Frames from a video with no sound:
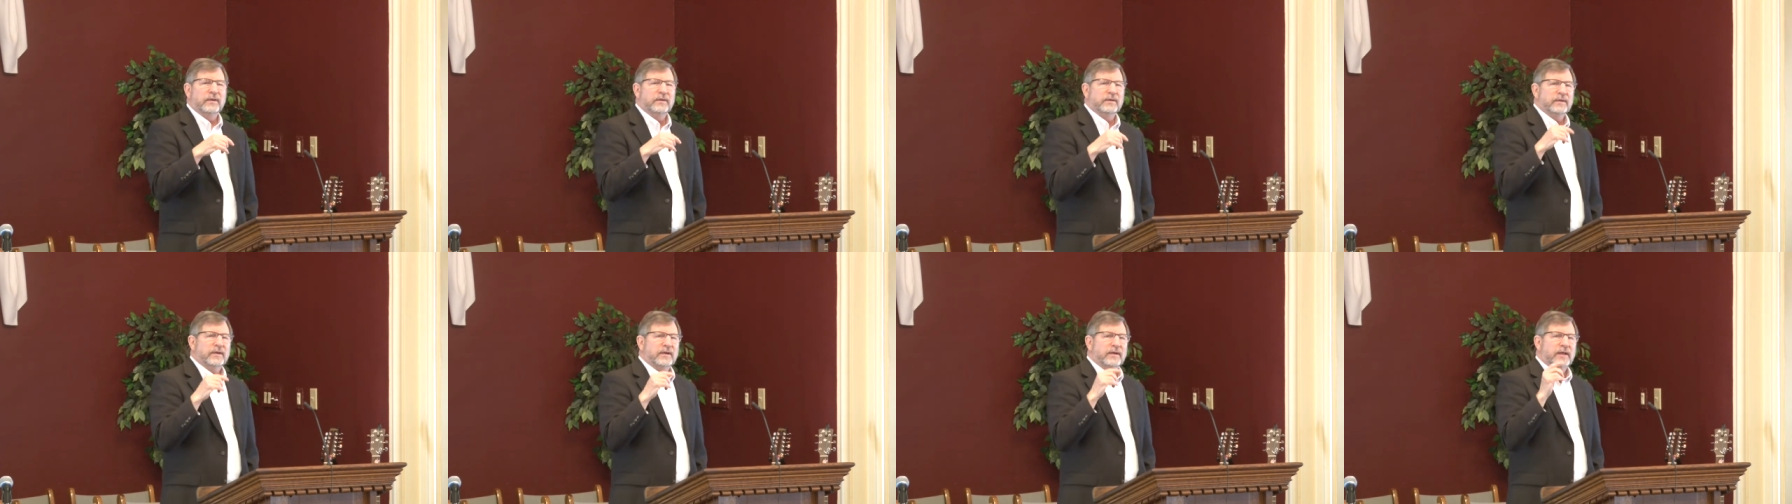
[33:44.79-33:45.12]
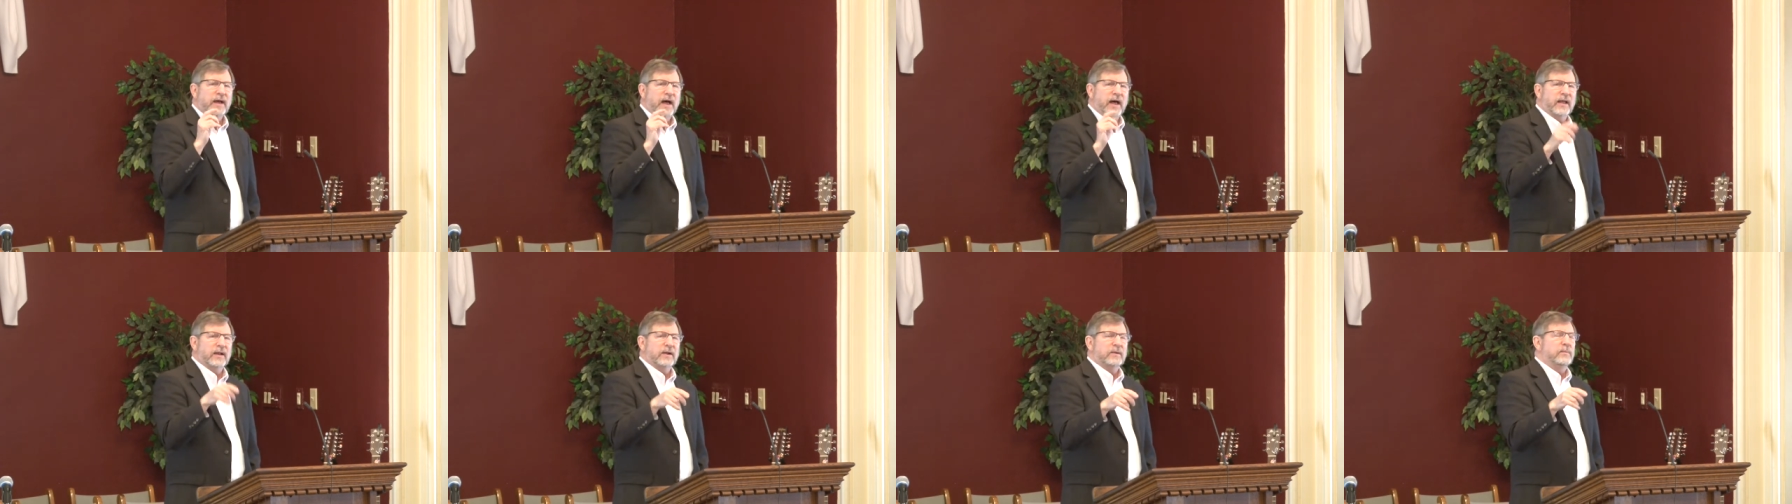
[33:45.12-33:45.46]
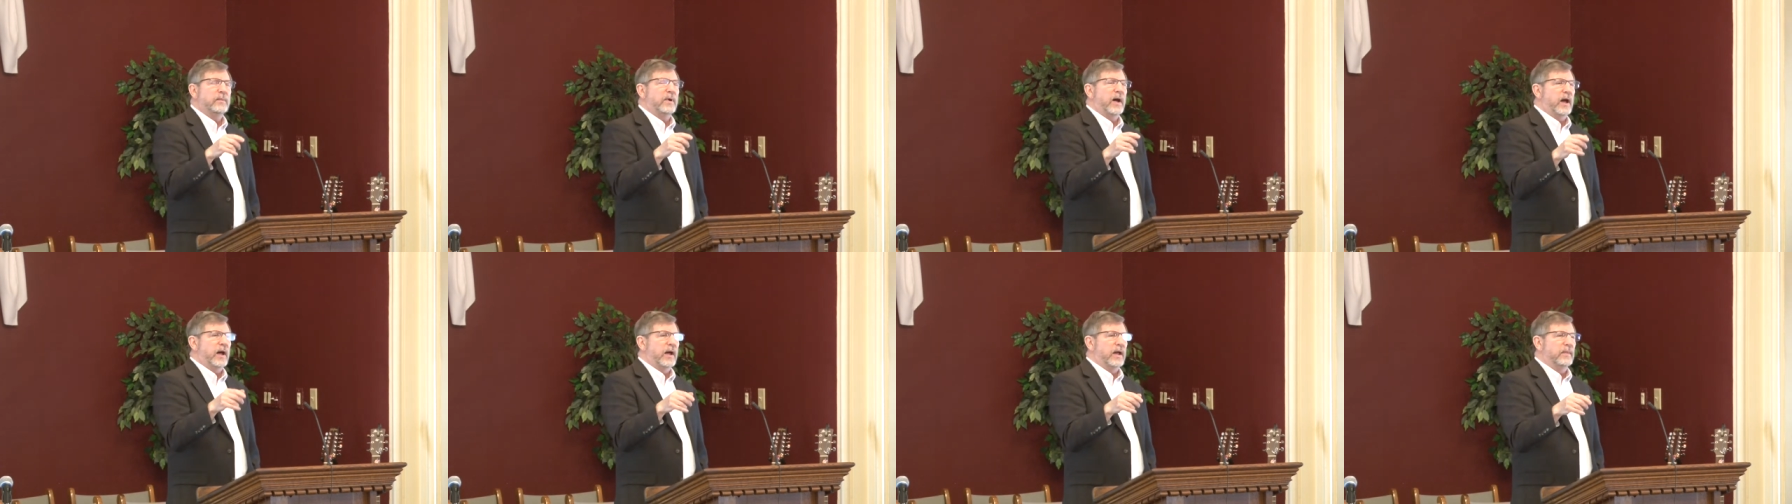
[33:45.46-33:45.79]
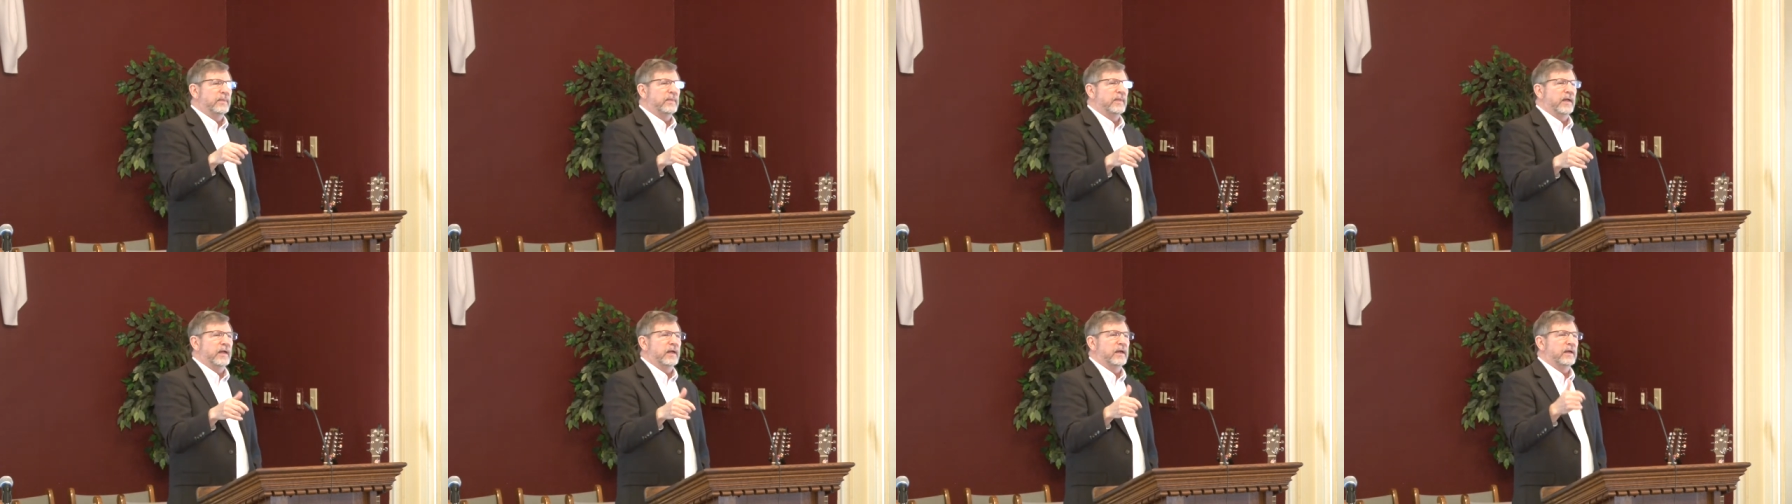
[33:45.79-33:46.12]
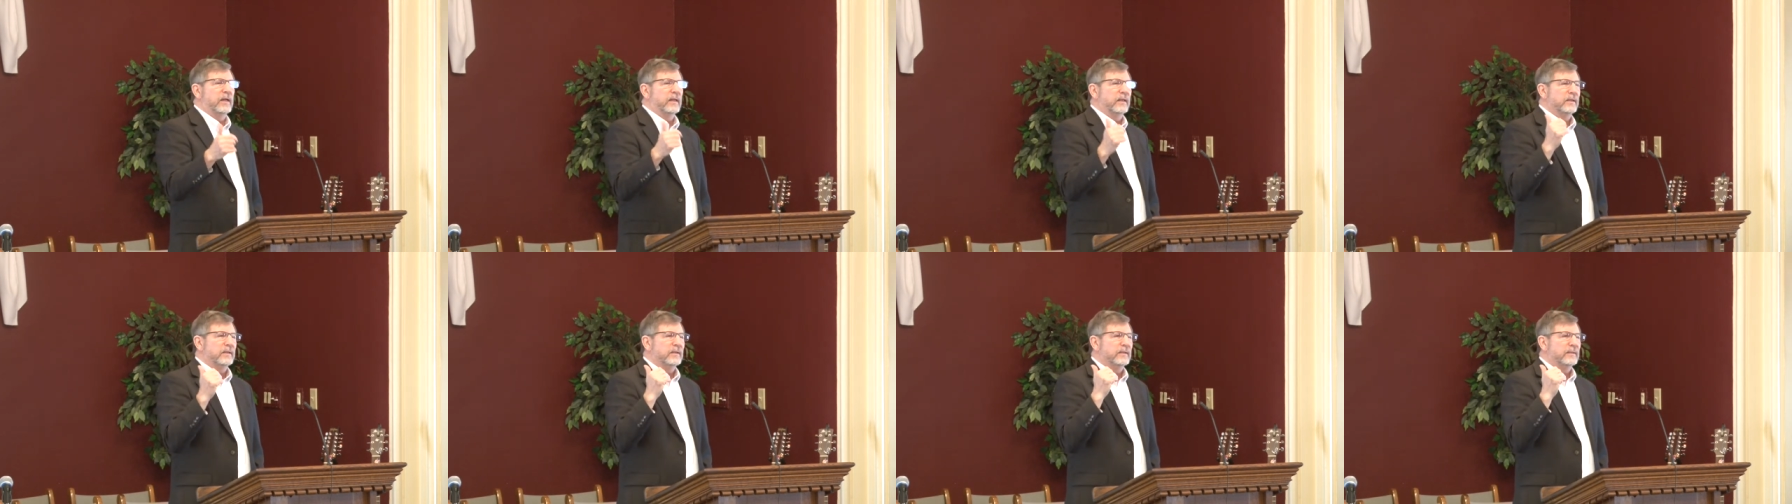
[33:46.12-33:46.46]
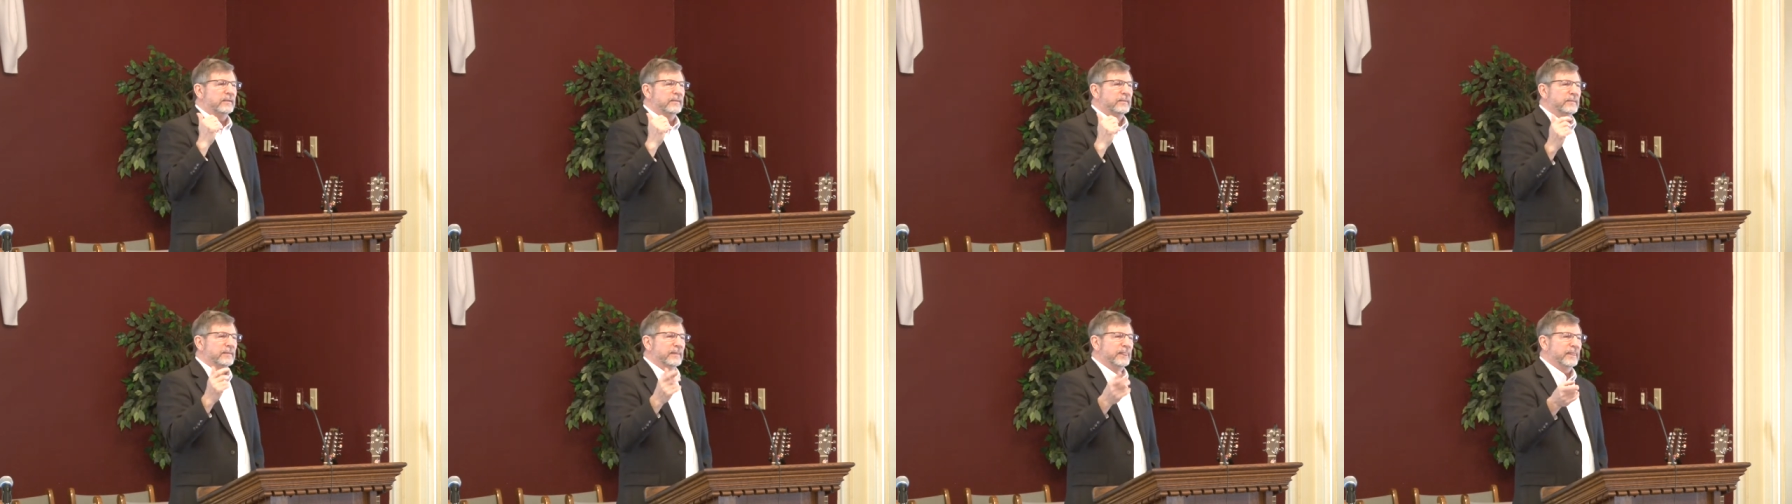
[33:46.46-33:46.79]
You got him on
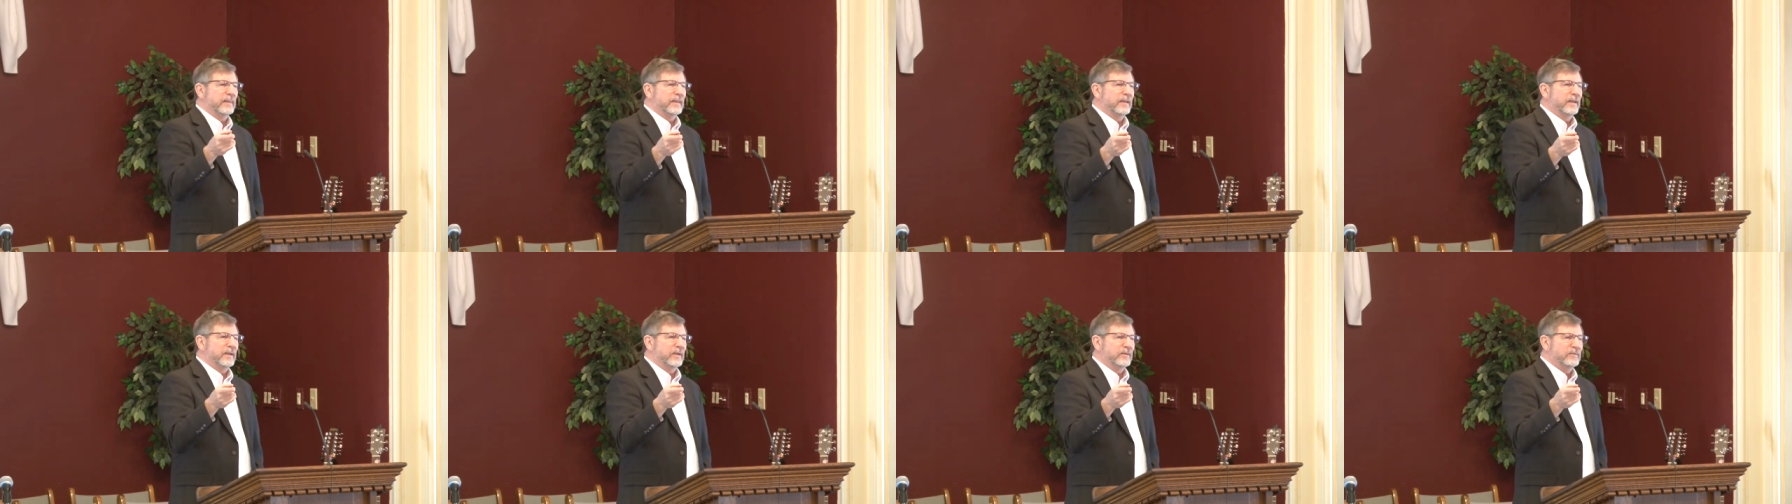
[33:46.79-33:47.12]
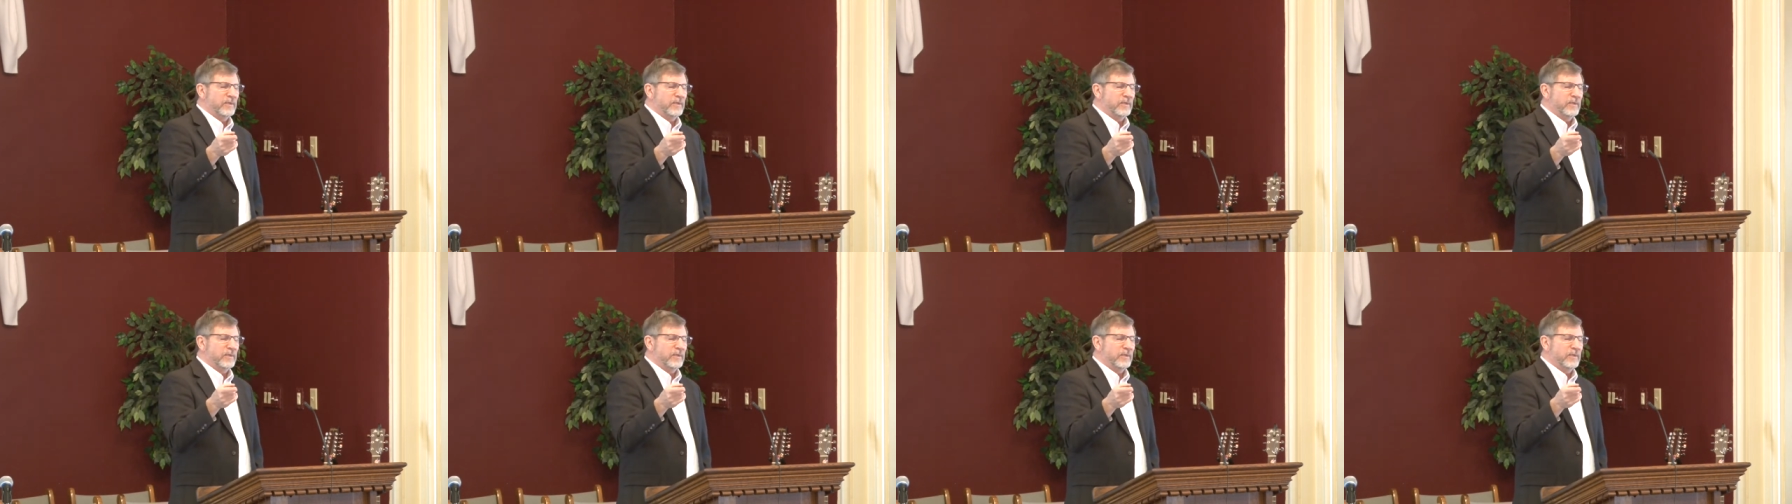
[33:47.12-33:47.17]
the rebound.